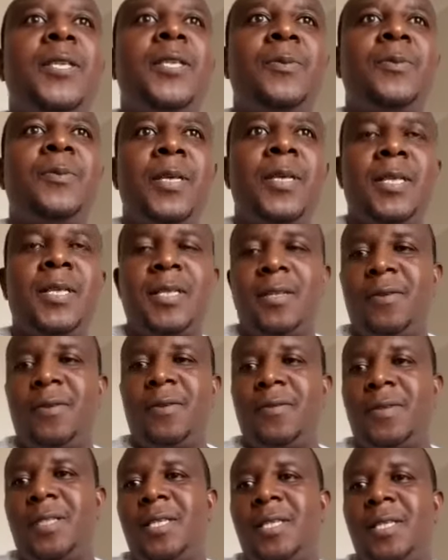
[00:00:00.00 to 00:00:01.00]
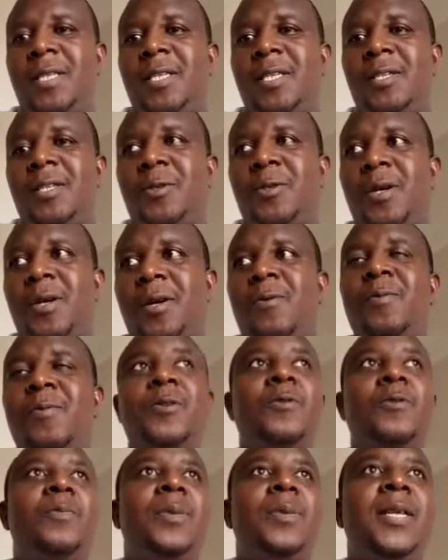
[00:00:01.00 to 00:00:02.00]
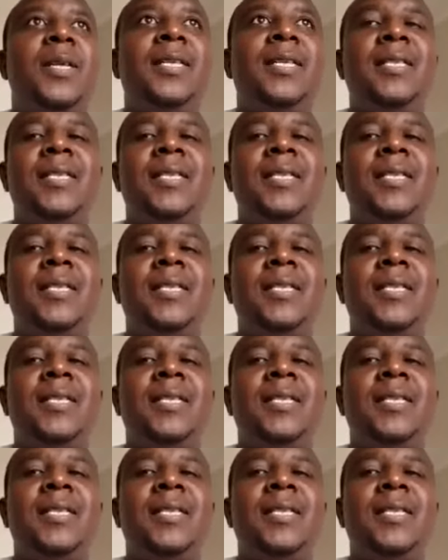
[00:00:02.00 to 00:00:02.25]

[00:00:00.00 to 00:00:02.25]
So from your own perspective, since